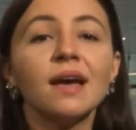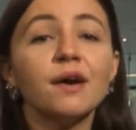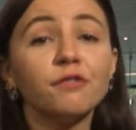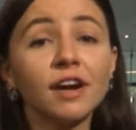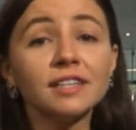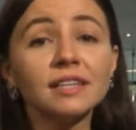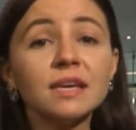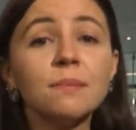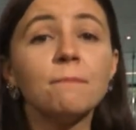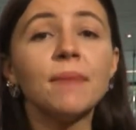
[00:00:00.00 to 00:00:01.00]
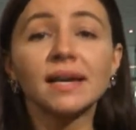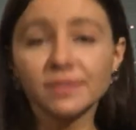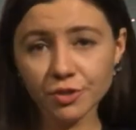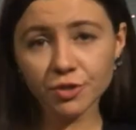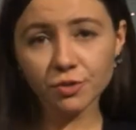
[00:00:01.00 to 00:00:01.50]
Finally,
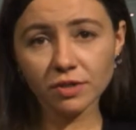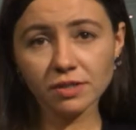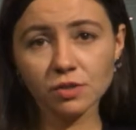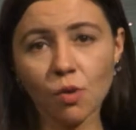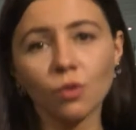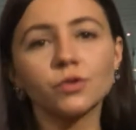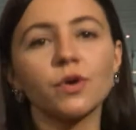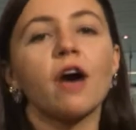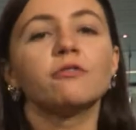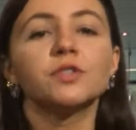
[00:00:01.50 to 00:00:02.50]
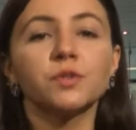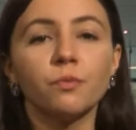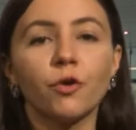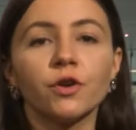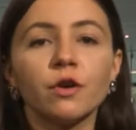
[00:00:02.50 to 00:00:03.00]
master students also have the
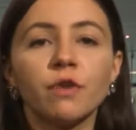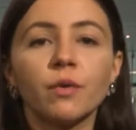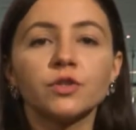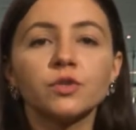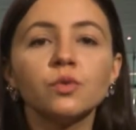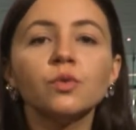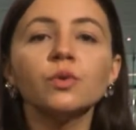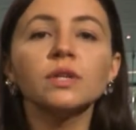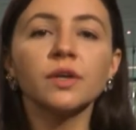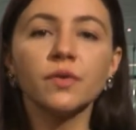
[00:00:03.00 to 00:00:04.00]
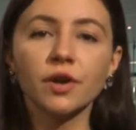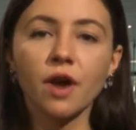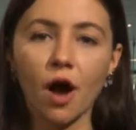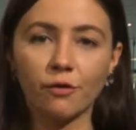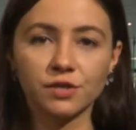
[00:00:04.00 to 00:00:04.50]
support of our school career
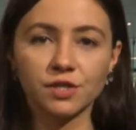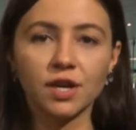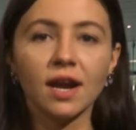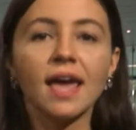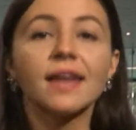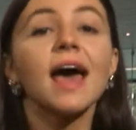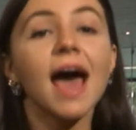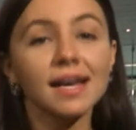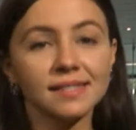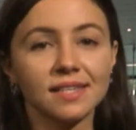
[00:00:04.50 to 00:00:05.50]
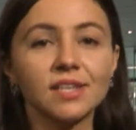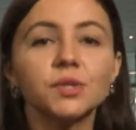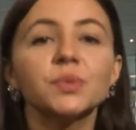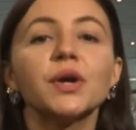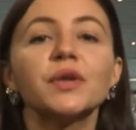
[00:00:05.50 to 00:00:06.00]
officer and access
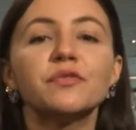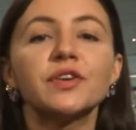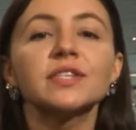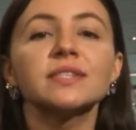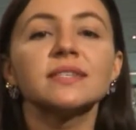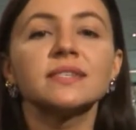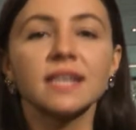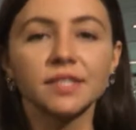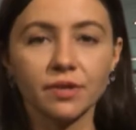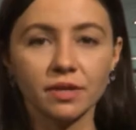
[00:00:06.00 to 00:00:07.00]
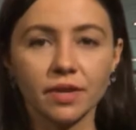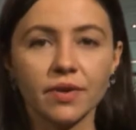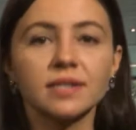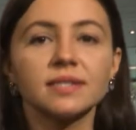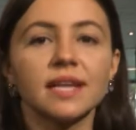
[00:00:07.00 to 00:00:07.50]
to the university's Central
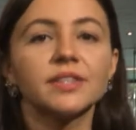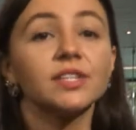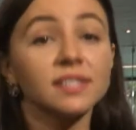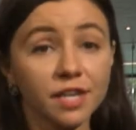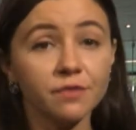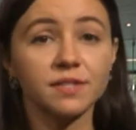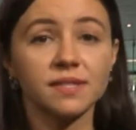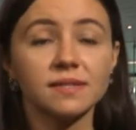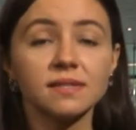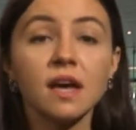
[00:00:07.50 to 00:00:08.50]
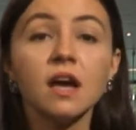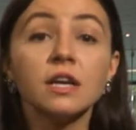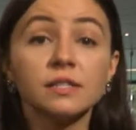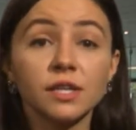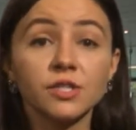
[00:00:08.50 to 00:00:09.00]
Career Center services,
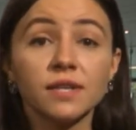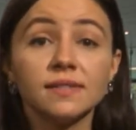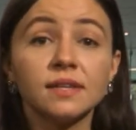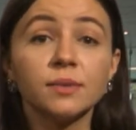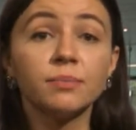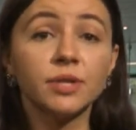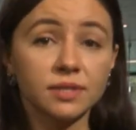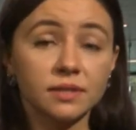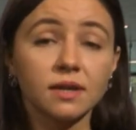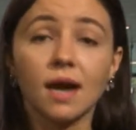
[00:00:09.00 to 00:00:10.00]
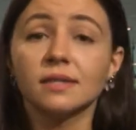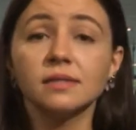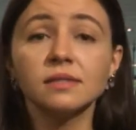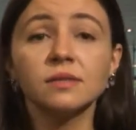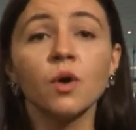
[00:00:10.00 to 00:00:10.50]
such as personal
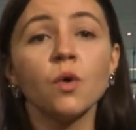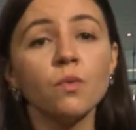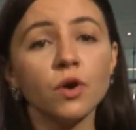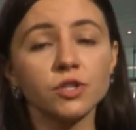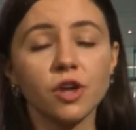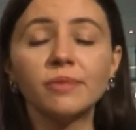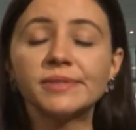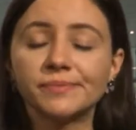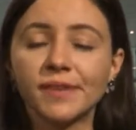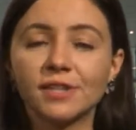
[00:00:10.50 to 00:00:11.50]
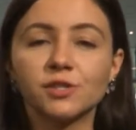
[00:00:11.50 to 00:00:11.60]
guidance, workshops, and